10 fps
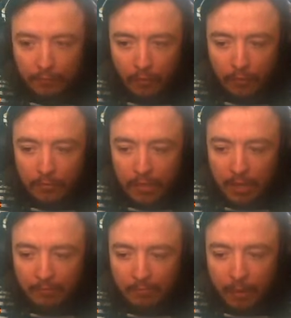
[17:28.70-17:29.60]
So, the
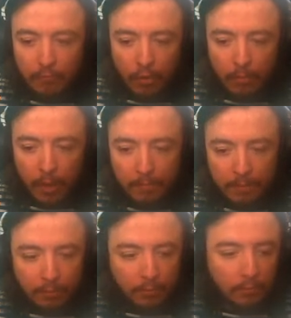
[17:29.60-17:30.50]
game's about robot
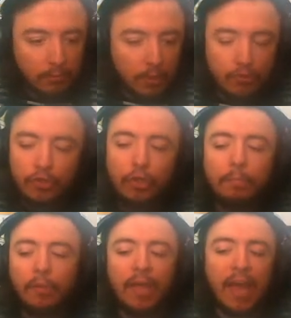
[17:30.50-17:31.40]
people. Do
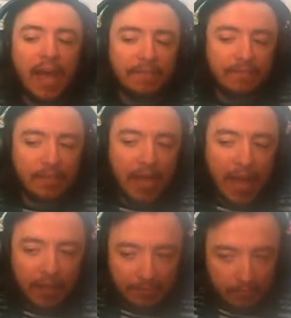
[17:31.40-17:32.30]
you play as the
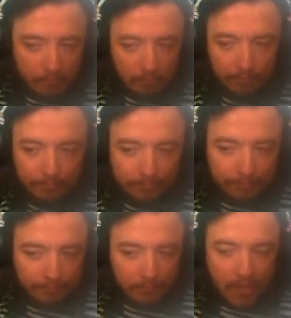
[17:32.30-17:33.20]
cat?
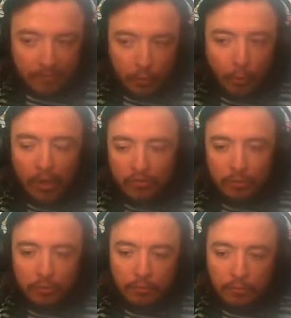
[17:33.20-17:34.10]
That's the
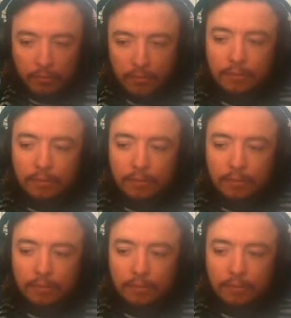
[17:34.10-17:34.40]
question.